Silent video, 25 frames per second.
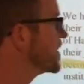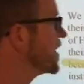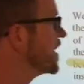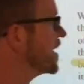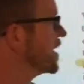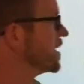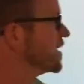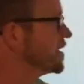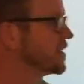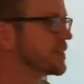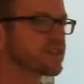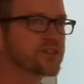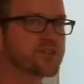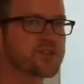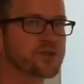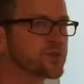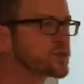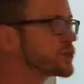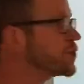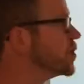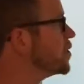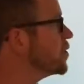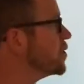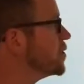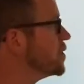that I need to
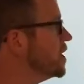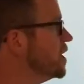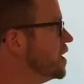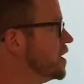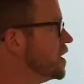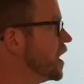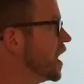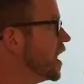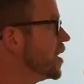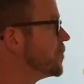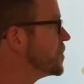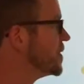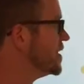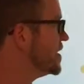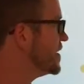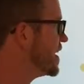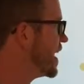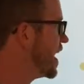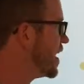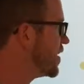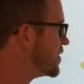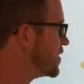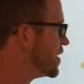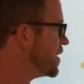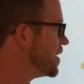scroll up and down